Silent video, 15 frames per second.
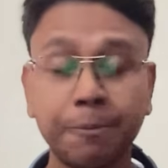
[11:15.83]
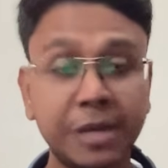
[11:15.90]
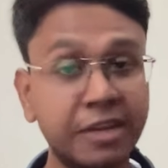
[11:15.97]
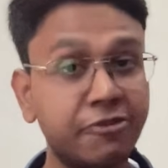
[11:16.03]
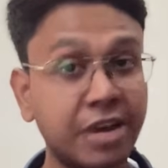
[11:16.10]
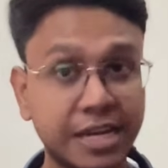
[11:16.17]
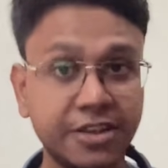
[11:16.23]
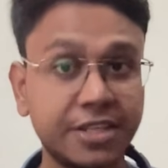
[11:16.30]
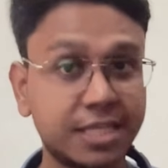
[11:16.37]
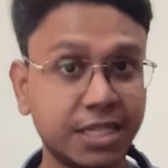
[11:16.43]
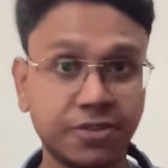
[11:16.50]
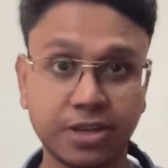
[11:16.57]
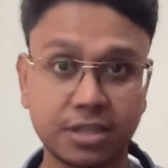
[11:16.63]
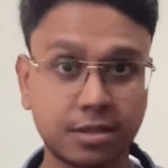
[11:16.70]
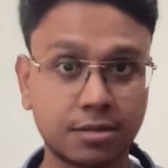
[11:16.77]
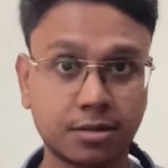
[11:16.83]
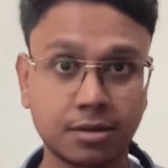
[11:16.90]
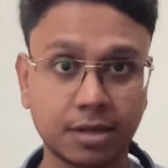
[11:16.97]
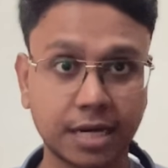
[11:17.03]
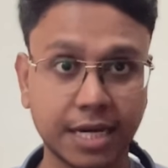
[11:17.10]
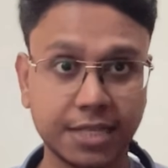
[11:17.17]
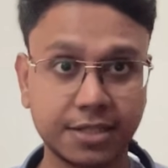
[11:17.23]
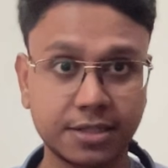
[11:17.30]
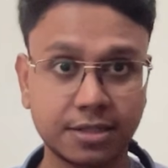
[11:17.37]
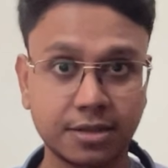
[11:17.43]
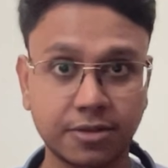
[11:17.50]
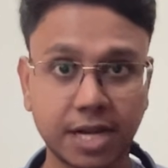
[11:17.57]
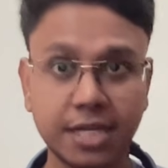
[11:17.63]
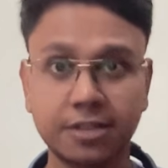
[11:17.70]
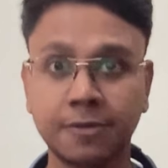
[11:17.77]
Be very serious, guys.
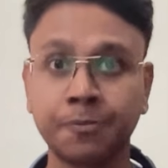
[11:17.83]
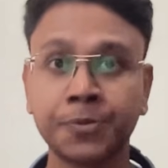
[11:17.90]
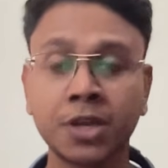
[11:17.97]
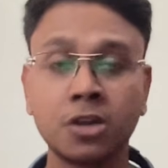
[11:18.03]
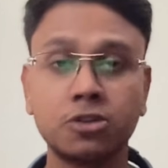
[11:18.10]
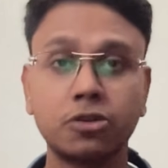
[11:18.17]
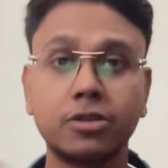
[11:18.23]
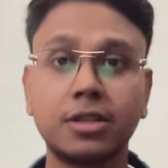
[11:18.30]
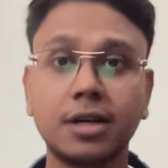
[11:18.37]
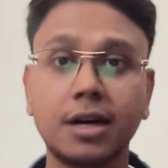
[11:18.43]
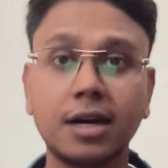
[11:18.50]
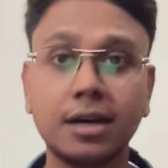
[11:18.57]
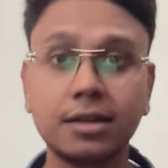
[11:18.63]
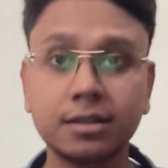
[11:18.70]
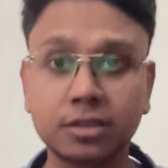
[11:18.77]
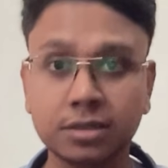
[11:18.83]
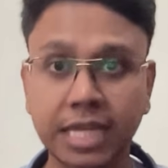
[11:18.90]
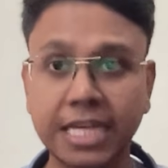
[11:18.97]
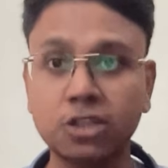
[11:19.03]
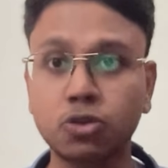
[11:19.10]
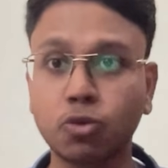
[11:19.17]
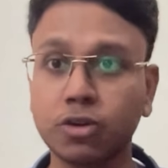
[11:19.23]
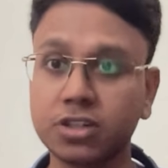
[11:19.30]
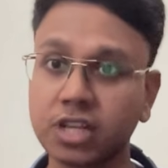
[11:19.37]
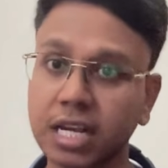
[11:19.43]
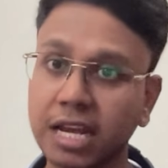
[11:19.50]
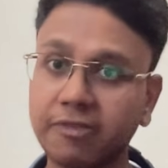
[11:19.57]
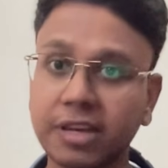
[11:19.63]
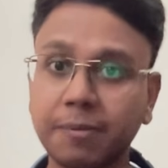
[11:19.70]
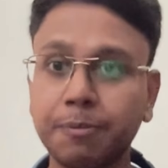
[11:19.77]
Right? So the next question
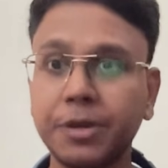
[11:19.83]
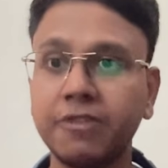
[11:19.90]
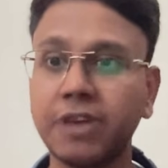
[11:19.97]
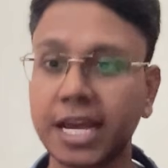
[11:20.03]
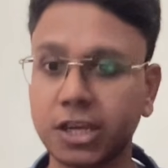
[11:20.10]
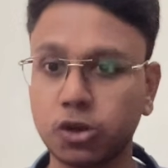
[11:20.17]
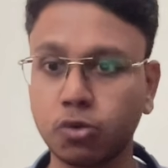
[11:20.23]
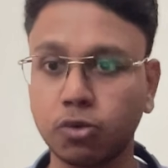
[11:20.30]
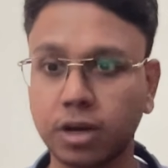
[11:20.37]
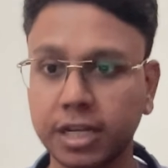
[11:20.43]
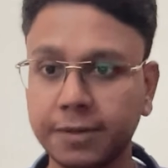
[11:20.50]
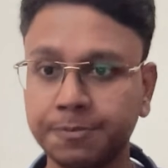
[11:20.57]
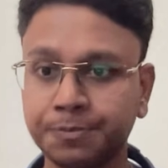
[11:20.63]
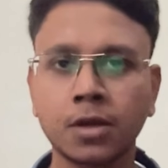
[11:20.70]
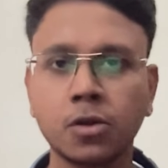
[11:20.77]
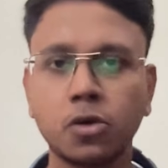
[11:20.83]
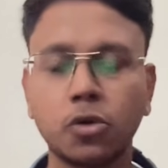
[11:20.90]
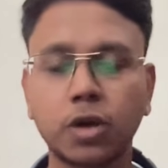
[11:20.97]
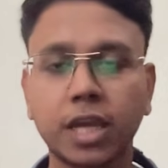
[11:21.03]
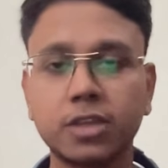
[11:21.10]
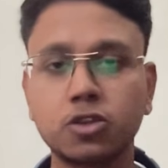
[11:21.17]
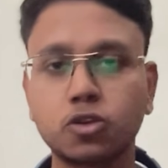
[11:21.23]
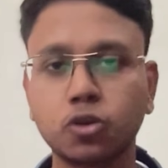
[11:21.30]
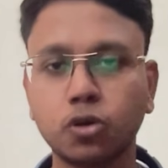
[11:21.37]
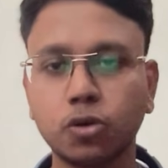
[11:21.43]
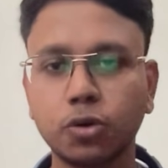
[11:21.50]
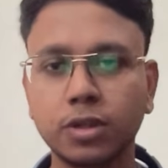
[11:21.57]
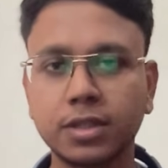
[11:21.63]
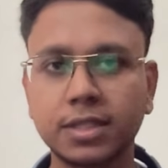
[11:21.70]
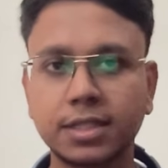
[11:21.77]
I'll give PYQ only. Okay,
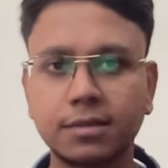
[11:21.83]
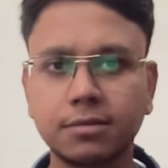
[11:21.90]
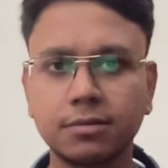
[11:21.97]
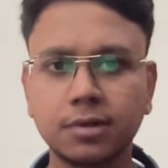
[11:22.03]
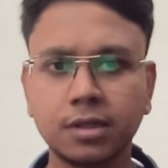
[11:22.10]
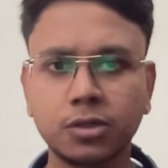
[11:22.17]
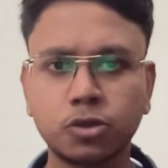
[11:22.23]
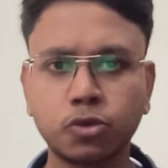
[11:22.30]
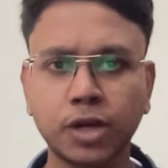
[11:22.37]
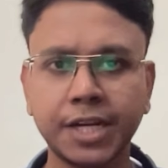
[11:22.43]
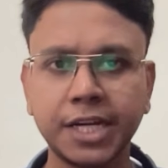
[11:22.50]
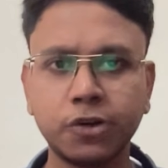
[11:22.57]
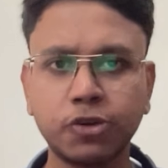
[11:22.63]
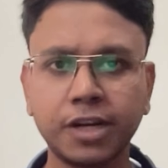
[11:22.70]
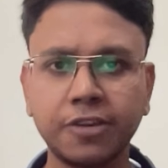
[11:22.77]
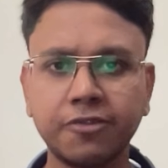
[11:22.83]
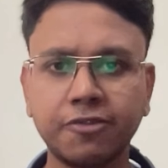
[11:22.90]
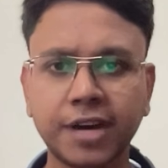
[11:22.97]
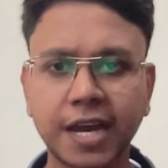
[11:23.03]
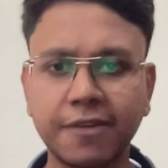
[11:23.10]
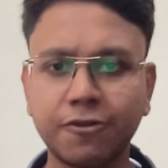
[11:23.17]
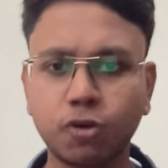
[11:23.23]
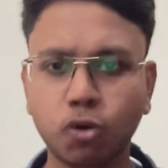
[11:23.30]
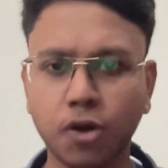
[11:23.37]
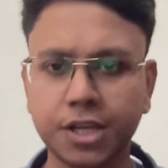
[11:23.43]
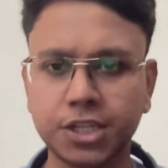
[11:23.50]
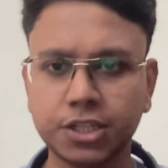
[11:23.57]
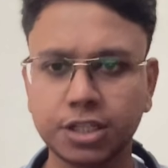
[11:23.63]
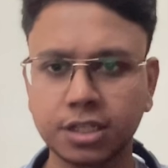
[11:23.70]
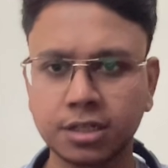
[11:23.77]
so 2025
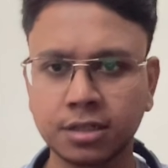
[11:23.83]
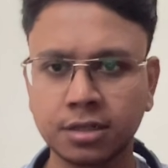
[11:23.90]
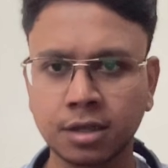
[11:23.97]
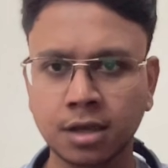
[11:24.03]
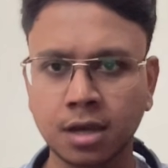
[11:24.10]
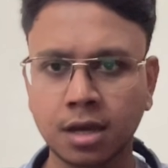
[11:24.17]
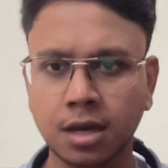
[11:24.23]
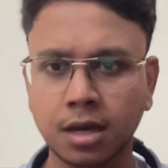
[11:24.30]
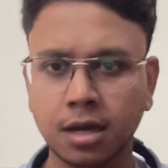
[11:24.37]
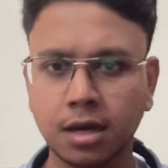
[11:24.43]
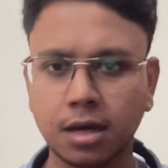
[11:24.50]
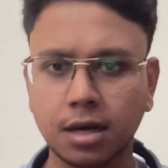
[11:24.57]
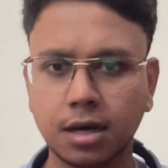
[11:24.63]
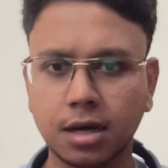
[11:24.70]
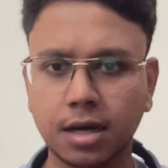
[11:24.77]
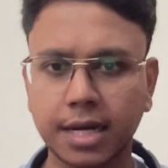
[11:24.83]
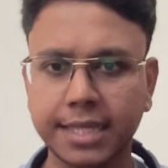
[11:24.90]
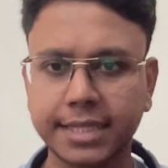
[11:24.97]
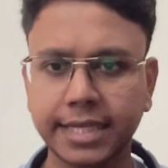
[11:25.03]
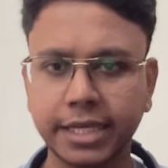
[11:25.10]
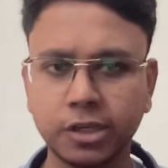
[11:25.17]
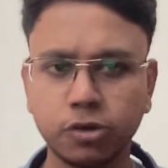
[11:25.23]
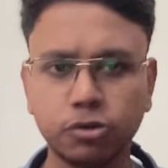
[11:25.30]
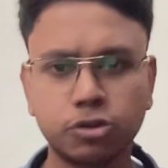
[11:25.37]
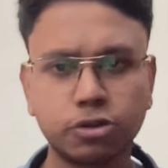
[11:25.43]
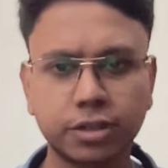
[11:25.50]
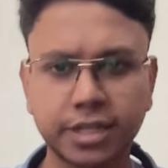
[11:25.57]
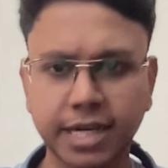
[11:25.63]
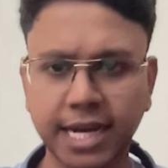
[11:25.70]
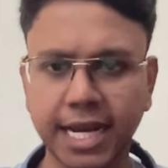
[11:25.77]
question. I think you
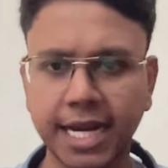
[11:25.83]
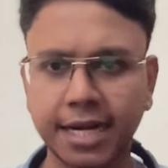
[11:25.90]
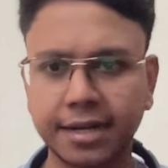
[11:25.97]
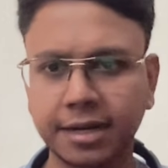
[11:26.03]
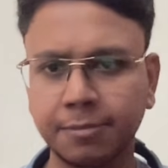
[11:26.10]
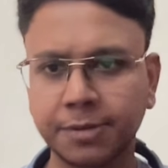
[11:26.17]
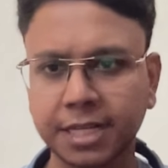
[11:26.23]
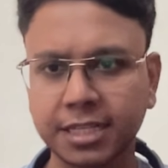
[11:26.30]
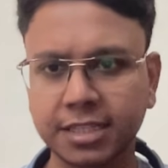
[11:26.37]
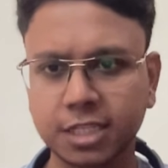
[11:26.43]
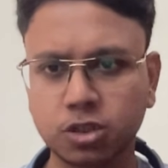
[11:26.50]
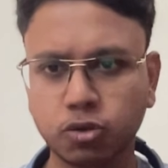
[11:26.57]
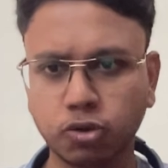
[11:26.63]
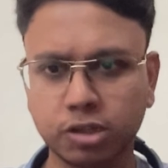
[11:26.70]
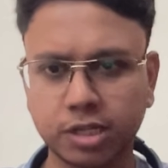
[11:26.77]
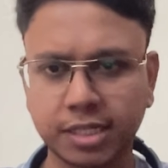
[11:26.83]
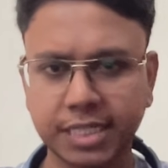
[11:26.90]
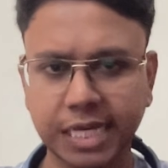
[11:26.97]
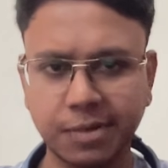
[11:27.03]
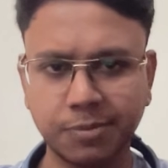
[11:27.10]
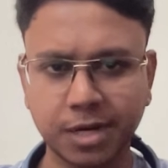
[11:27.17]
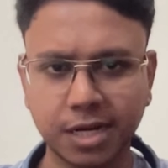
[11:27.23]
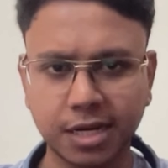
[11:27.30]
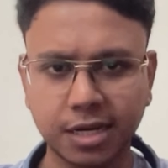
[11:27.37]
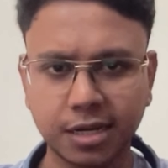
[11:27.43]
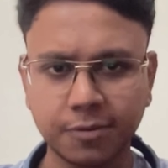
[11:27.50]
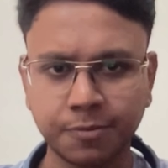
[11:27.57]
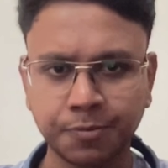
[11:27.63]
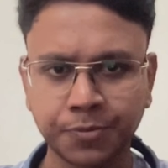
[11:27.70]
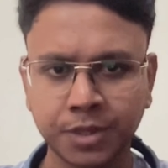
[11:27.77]
should try attempting this question, 10 marker.